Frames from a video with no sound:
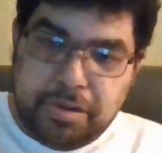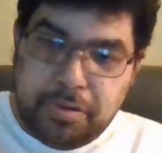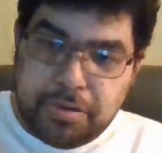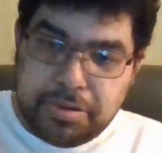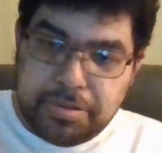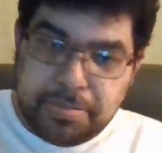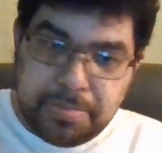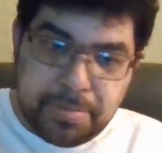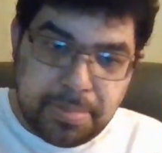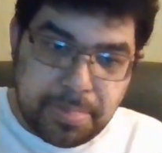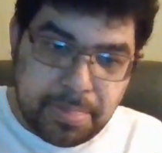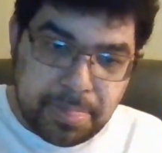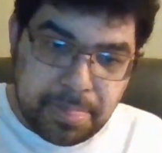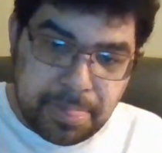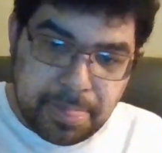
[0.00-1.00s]
at all.
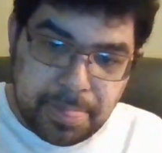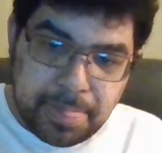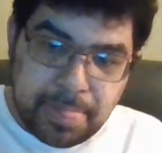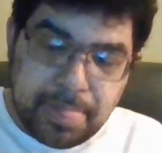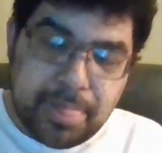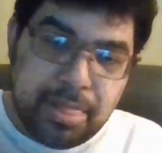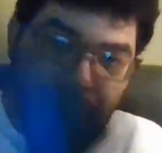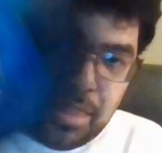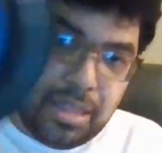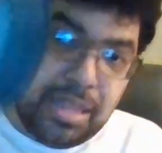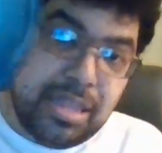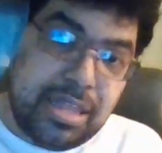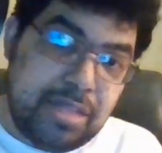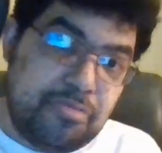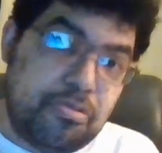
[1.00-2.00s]

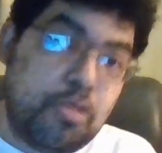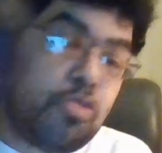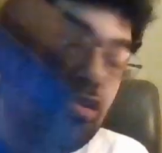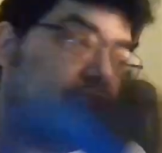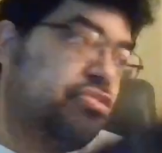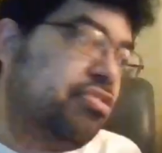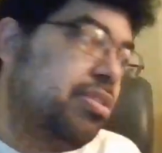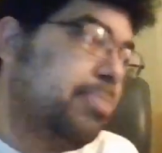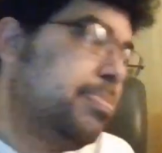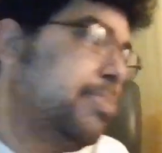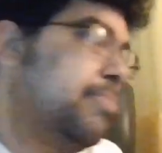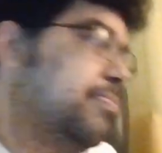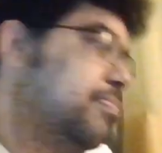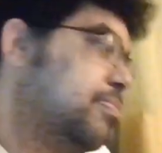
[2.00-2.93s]
This is in real good shape.